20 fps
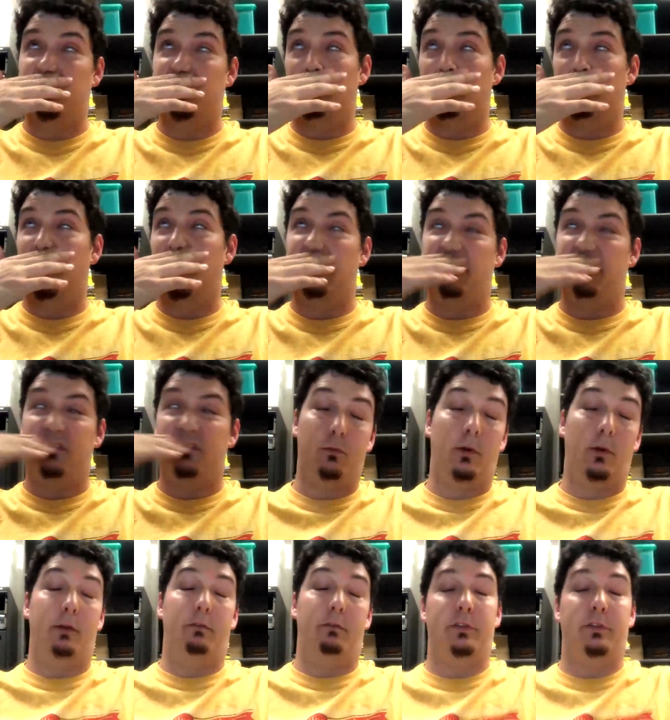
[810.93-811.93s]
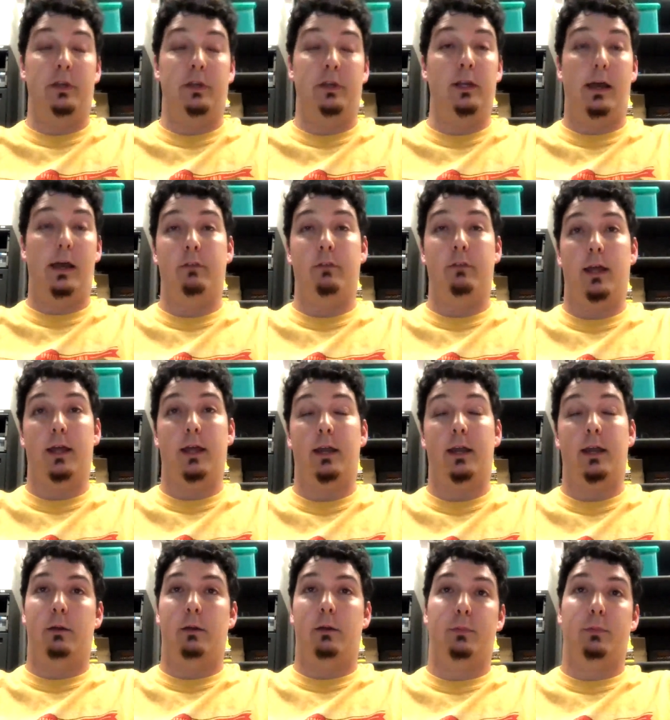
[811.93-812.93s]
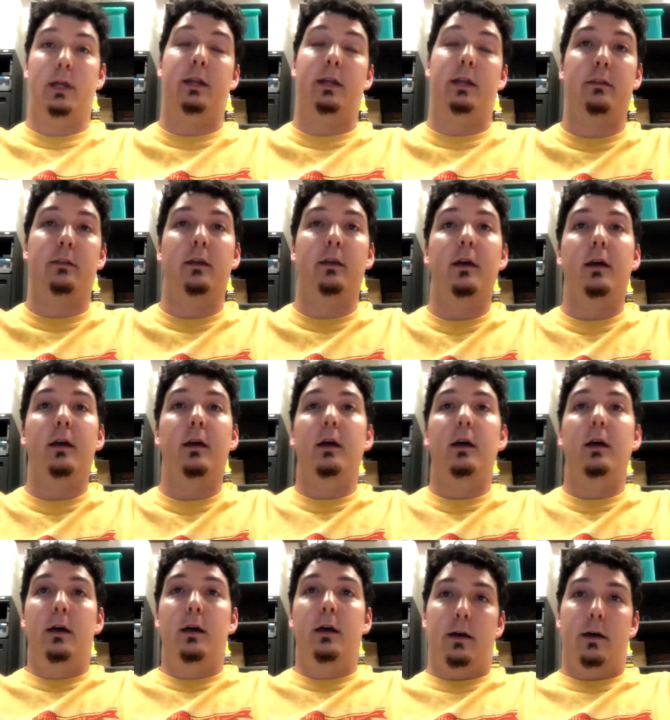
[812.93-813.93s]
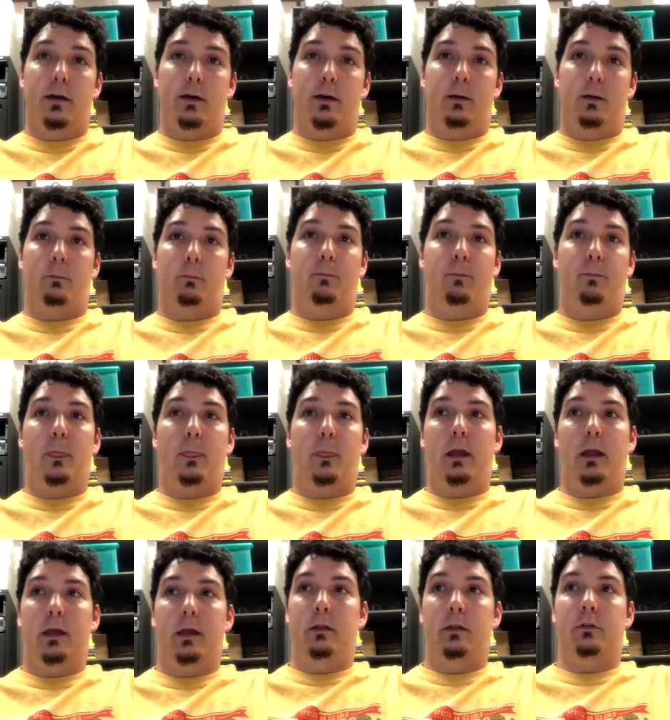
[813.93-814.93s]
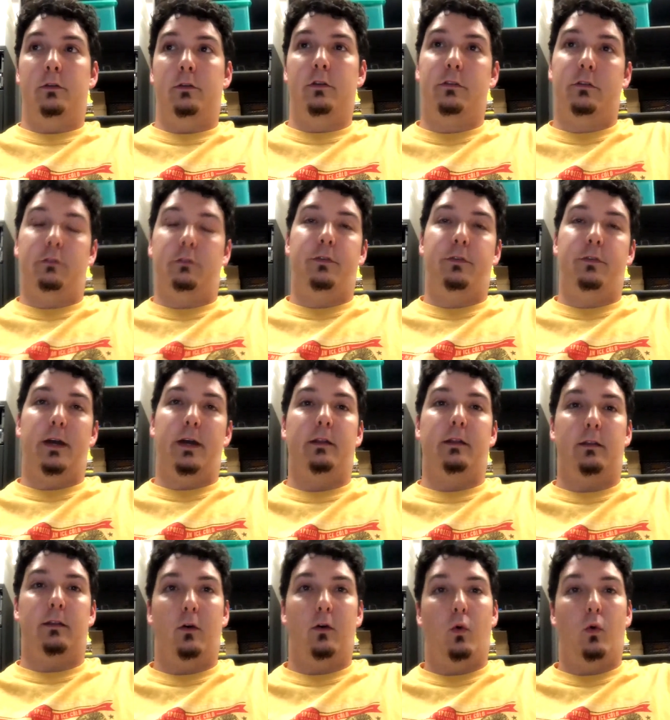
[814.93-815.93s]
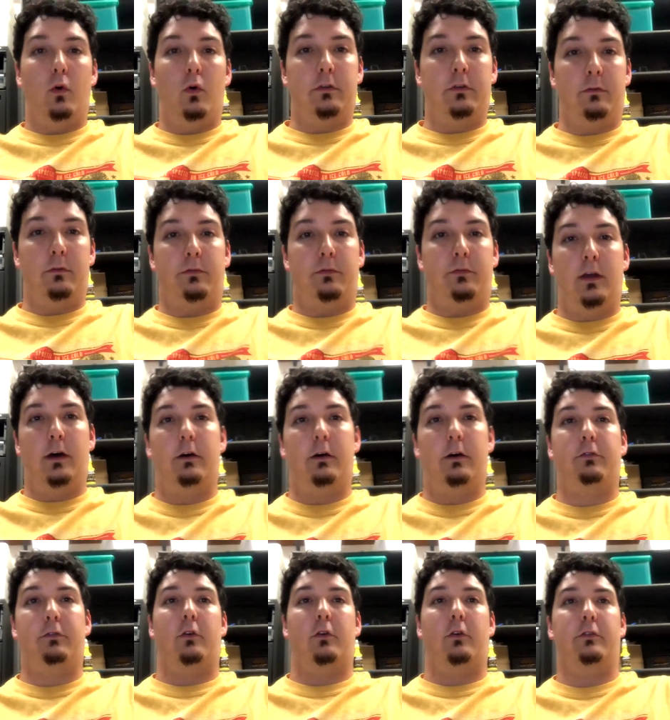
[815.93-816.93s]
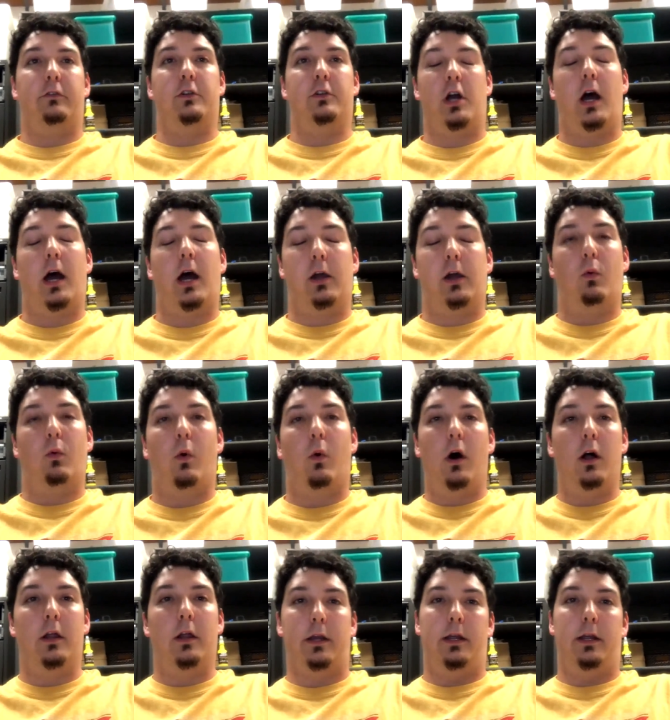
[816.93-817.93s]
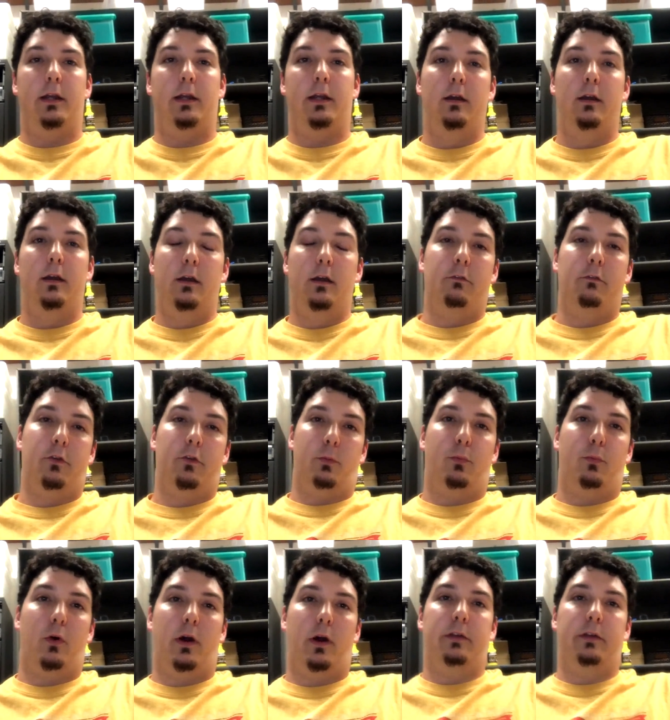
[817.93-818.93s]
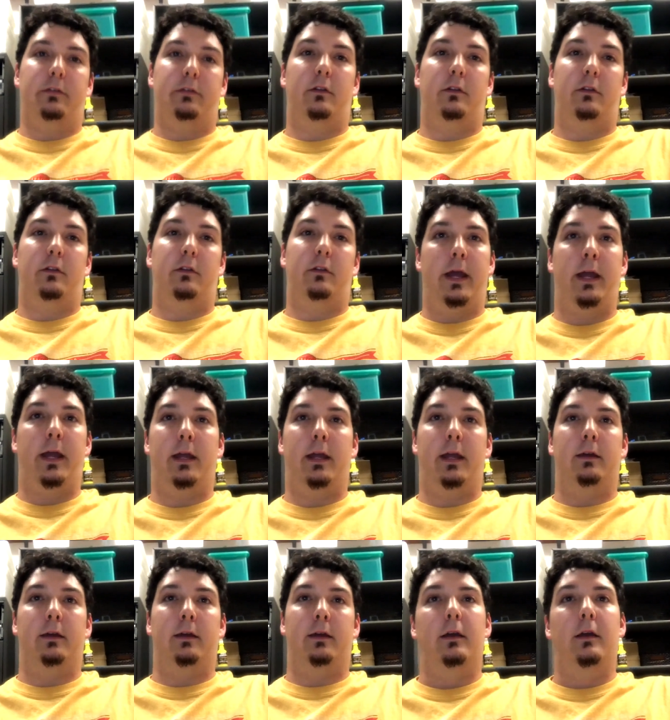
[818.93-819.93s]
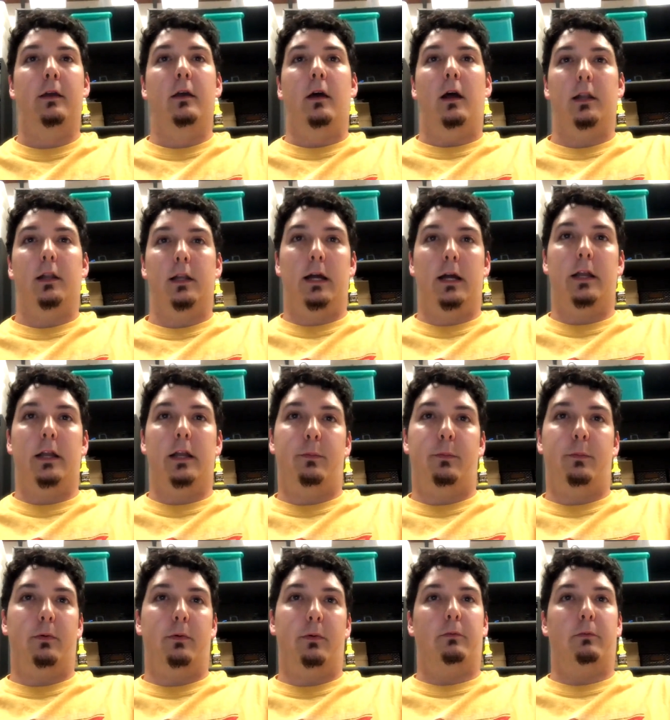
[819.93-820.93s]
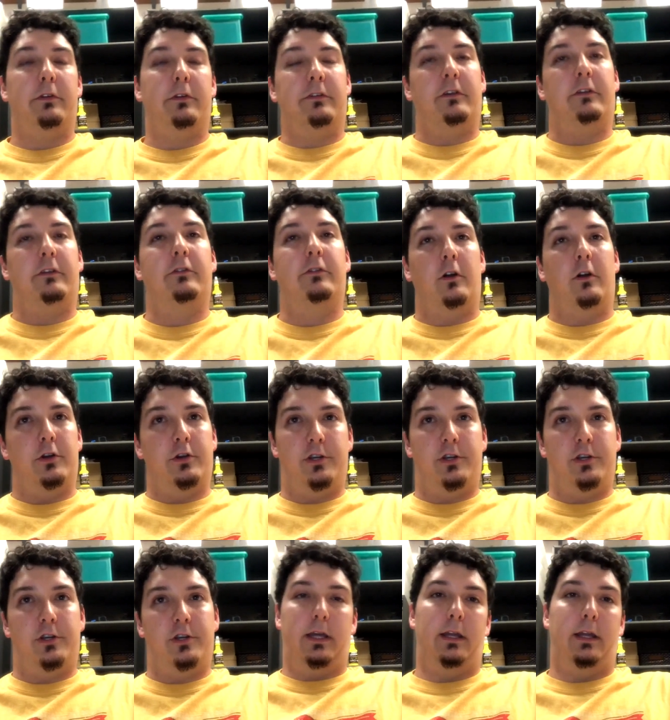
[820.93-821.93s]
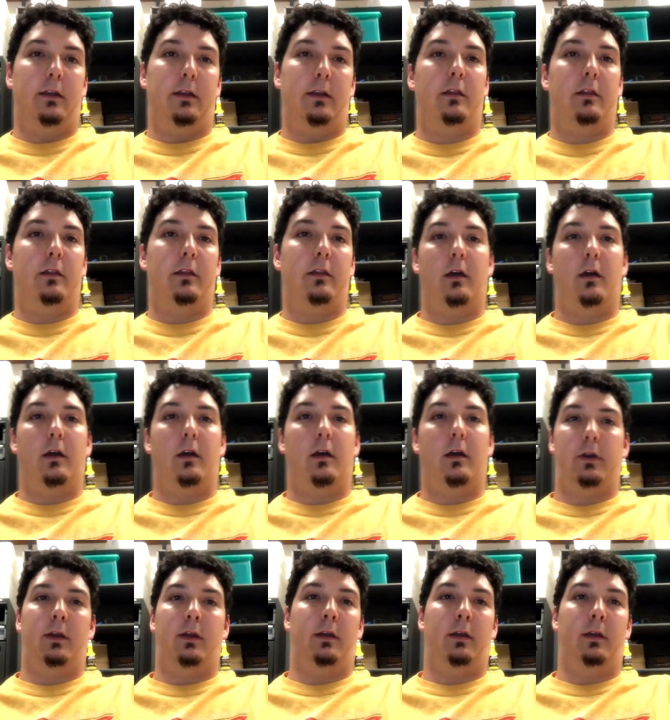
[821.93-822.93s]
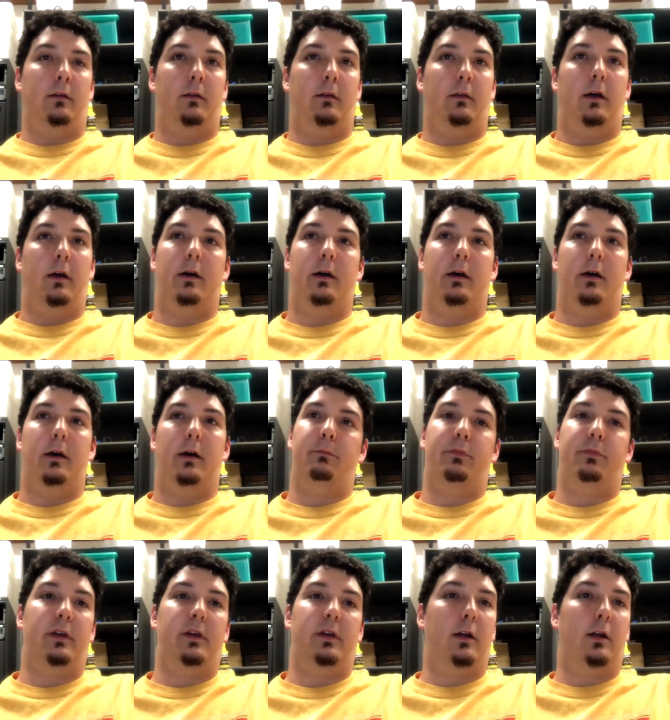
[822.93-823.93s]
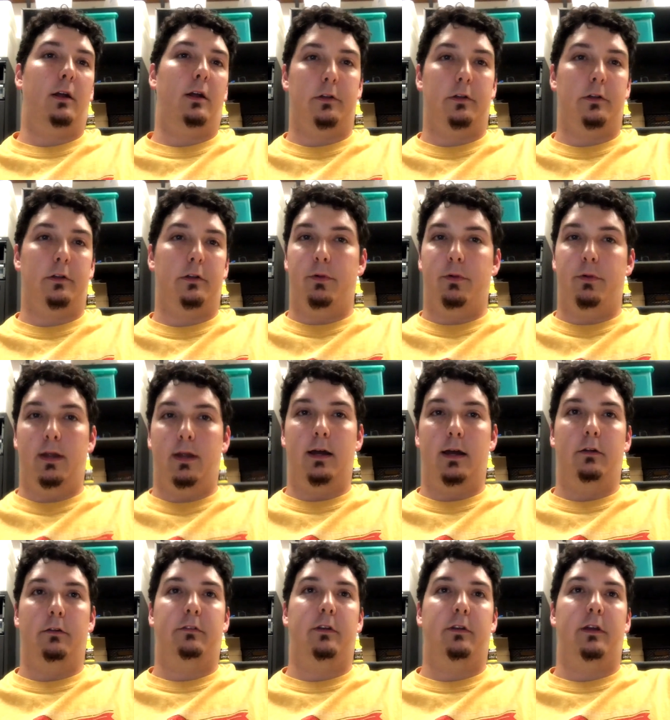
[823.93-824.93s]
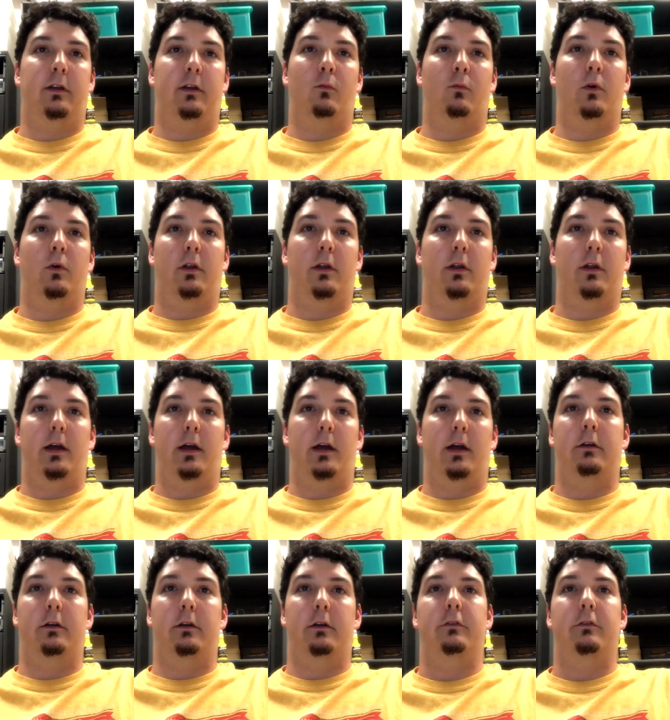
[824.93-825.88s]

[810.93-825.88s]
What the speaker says: oils from what I've seen. I haven't had any complaints. And just the fact that the oils themselves are such high quality for the price that they're paying. A lot of people, once they start checking into the company, seeing how long they've been out, seeing what kind of